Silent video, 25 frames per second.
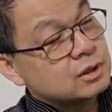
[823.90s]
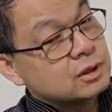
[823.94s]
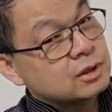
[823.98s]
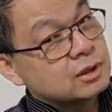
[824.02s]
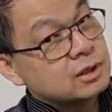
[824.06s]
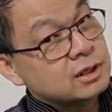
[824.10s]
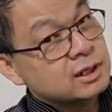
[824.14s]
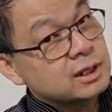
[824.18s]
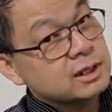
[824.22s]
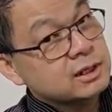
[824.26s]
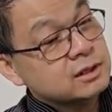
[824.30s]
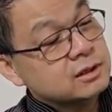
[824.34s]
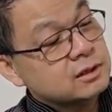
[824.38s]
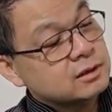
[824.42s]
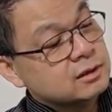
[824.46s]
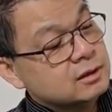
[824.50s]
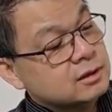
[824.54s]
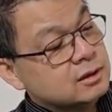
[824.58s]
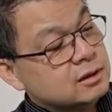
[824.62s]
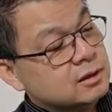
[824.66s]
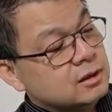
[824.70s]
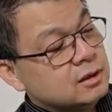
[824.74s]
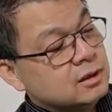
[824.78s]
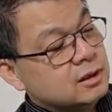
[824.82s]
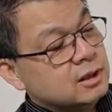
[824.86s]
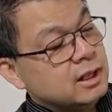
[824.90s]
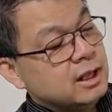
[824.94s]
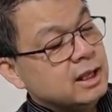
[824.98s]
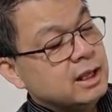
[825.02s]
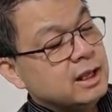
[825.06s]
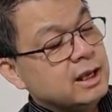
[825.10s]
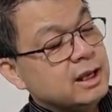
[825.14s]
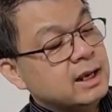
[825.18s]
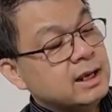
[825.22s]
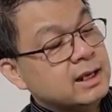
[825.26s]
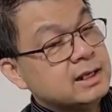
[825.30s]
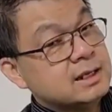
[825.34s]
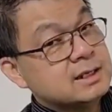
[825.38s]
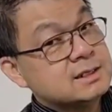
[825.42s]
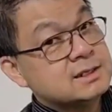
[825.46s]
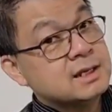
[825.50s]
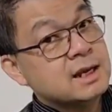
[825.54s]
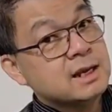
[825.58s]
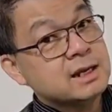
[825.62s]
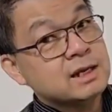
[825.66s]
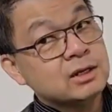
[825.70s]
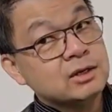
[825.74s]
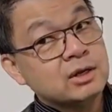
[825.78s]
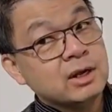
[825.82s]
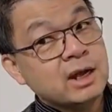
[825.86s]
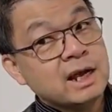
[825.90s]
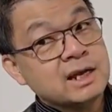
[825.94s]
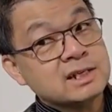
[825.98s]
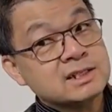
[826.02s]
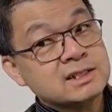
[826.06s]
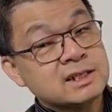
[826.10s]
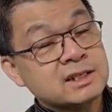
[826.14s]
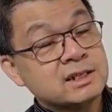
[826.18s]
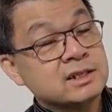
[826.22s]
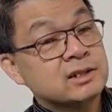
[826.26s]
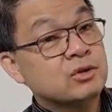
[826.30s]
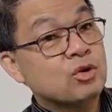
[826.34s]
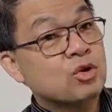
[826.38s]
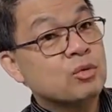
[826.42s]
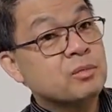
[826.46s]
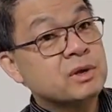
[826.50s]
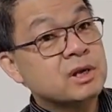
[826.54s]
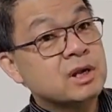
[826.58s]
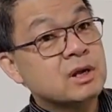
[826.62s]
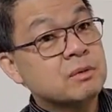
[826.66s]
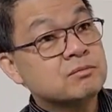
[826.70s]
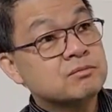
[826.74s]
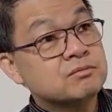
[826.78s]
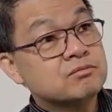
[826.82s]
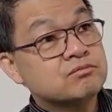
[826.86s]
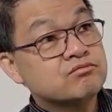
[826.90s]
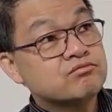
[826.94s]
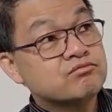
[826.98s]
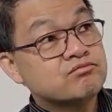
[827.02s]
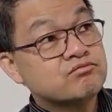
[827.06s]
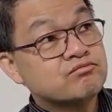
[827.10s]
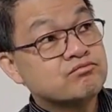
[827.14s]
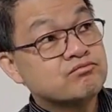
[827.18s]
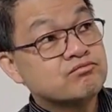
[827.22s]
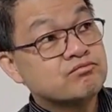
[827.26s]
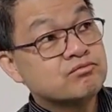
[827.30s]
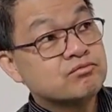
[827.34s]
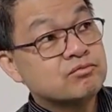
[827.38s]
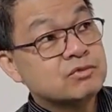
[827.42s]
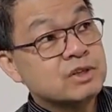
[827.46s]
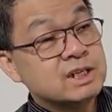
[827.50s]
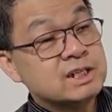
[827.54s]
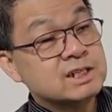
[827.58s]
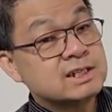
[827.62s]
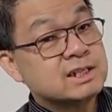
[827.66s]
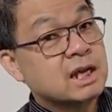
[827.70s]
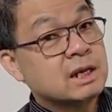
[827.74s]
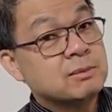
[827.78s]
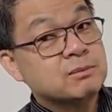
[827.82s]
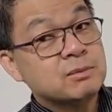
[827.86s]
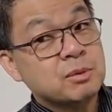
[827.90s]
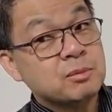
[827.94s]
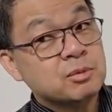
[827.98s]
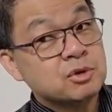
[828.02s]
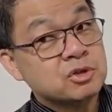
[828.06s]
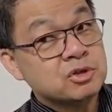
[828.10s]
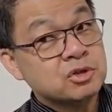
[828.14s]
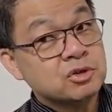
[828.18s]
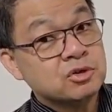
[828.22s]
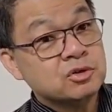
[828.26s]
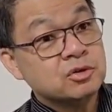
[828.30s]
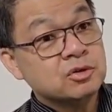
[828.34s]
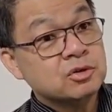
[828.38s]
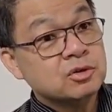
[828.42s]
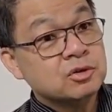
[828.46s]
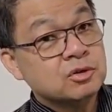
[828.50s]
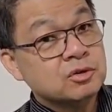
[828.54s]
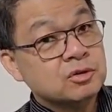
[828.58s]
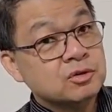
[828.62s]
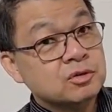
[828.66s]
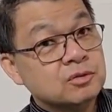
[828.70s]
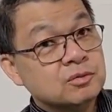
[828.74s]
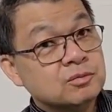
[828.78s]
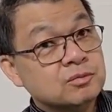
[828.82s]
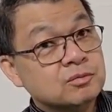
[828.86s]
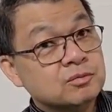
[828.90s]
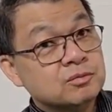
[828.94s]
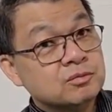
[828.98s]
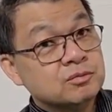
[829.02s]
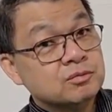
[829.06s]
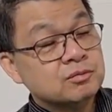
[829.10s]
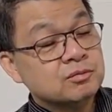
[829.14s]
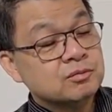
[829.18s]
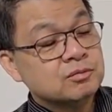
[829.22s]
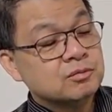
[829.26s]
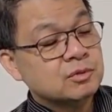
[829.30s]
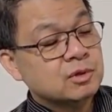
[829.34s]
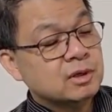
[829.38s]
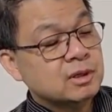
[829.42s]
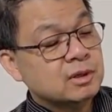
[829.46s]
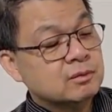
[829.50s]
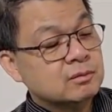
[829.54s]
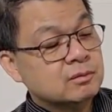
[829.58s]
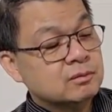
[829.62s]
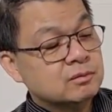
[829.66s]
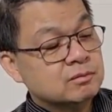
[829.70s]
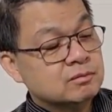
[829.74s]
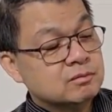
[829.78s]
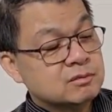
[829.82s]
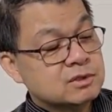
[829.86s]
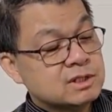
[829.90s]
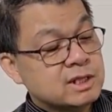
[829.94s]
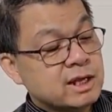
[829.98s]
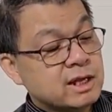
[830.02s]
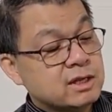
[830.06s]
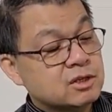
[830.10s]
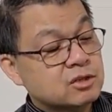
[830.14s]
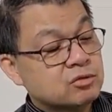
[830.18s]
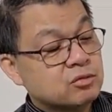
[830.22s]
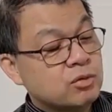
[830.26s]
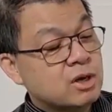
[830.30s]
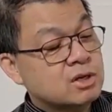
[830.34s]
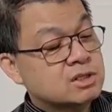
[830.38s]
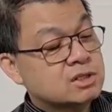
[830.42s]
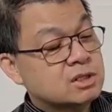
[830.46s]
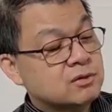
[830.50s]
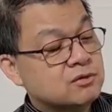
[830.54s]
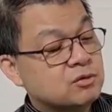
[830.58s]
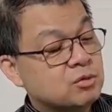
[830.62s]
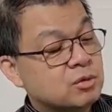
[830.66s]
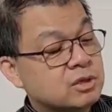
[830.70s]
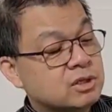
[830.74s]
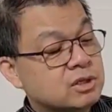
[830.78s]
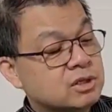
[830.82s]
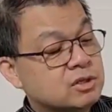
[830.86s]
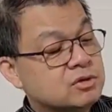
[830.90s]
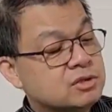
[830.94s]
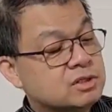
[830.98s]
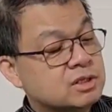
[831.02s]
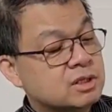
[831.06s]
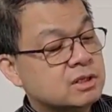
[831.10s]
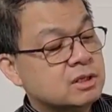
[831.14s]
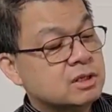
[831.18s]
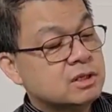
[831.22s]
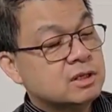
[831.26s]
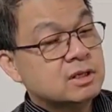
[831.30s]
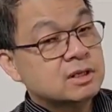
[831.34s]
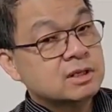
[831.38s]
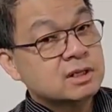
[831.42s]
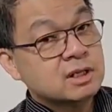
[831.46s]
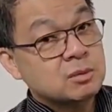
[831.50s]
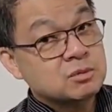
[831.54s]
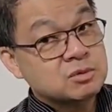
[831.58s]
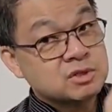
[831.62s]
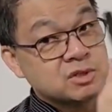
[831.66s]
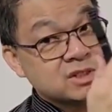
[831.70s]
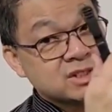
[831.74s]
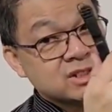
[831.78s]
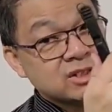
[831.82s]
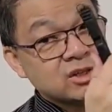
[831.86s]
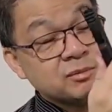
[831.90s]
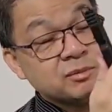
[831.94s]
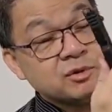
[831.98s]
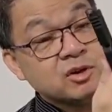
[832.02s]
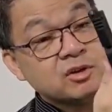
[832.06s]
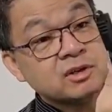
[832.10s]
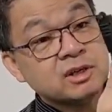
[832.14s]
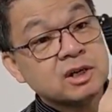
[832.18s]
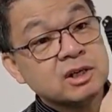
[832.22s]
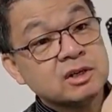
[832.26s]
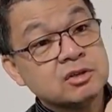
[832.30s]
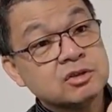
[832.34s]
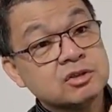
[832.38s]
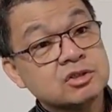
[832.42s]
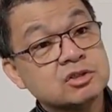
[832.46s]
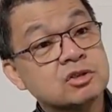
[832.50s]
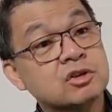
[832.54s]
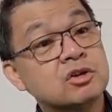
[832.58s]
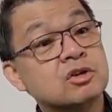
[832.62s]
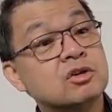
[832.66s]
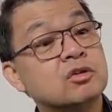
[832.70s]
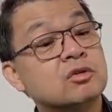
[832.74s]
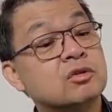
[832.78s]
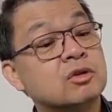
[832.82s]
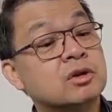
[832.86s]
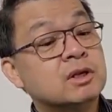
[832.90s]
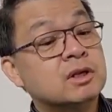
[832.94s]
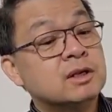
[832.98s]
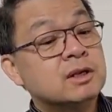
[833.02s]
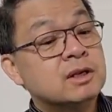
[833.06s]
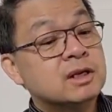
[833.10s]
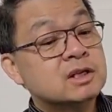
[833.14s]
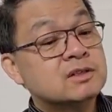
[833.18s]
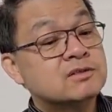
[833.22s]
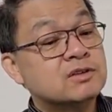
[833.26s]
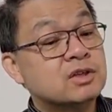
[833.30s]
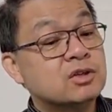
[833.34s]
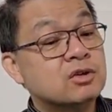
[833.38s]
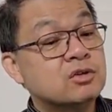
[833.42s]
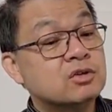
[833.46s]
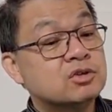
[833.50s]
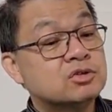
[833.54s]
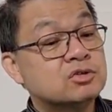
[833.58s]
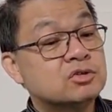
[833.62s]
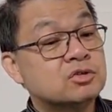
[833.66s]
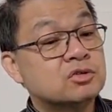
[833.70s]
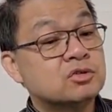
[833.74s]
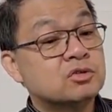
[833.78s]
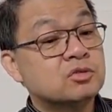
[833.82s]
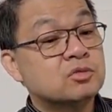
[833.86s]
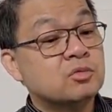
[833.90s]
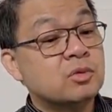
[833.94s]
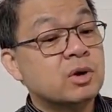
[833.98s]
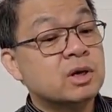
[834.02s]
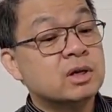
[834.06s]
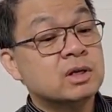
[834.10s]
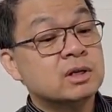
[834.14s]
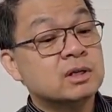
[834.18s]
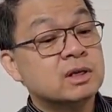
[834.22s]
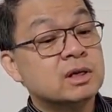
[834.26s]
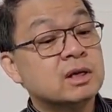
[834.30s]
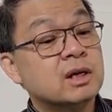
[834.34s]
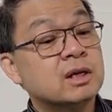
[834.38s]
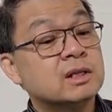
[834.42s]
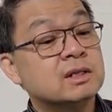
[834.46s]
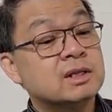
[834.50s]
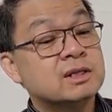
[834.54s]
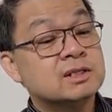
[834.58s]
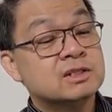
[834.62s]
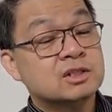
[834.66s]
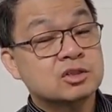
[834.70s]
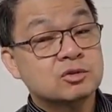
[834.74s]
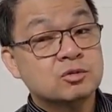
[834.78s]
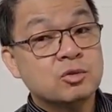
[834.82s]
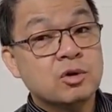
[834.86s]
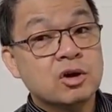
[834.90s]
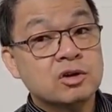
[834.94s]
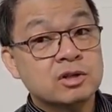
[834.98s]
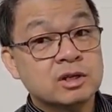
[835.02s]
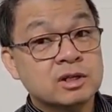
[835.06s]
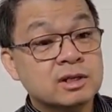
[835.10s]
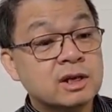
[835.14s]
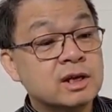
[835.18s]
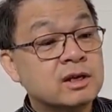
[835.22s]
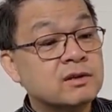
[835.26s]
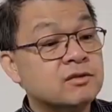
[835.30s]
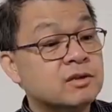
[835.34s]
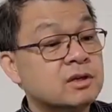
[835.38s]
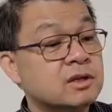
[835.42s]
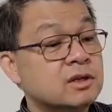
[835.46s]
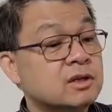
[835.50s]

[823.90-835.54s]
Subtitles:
click, and it's not going to accidentally open up. You just gotta remember to slide across if you want to use it. Comes with a seatbelt cutter, so it's for those who want a decent quality knife,